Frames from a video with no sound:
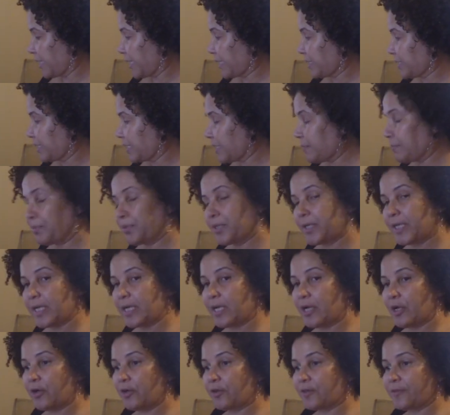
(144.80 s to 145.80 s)
I did put a
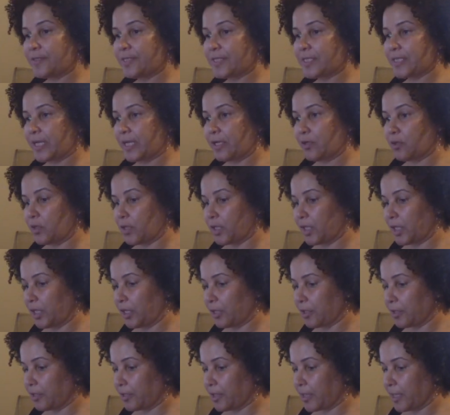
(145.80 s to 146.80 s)
coat of stain on
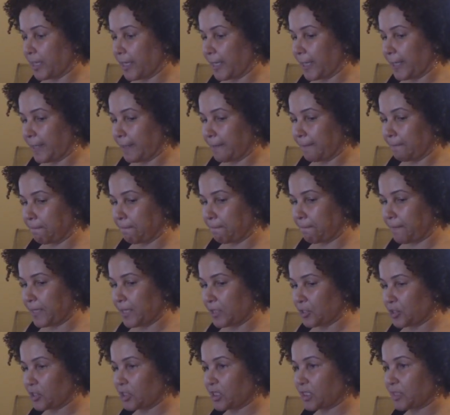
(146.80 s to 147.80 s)
here
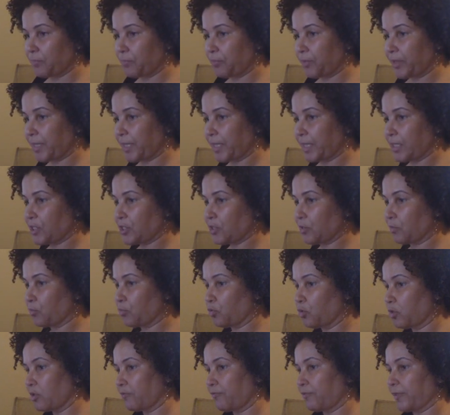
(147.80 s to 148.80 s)
just to bring it into
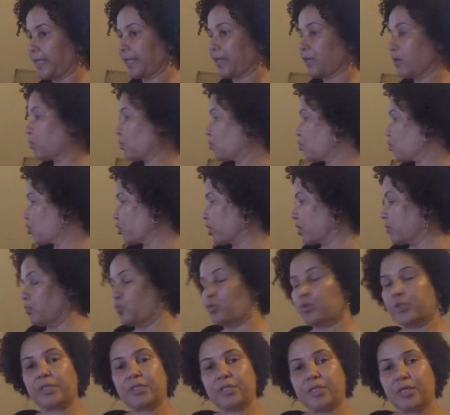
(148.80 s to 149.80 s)
more of like a
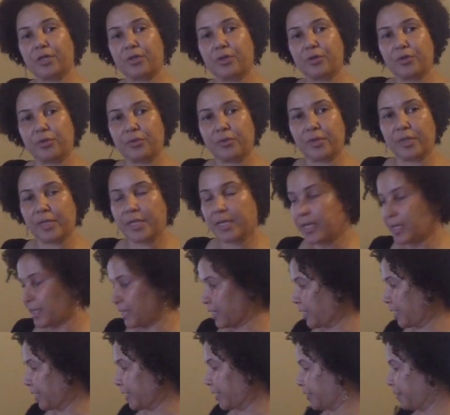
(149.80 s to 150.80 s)
warm wood tone,
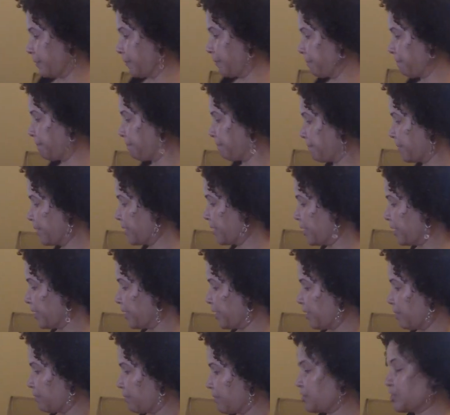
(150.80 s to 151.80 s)

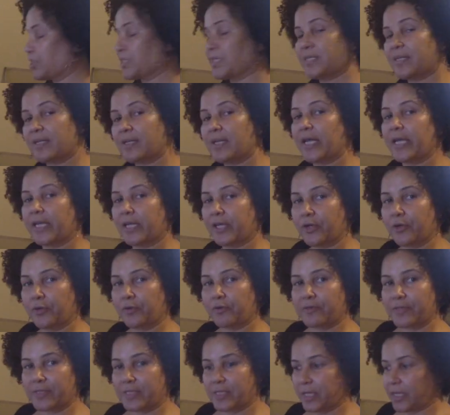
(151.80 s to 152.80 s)
but just a light coat
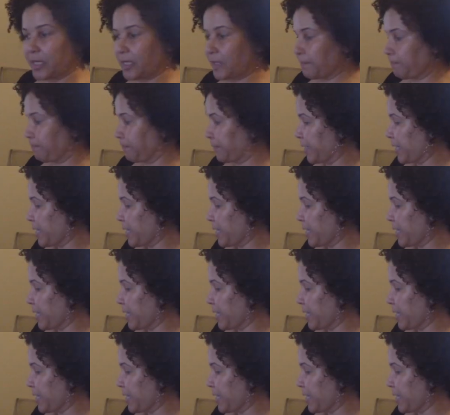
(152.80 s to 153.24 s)
of stain.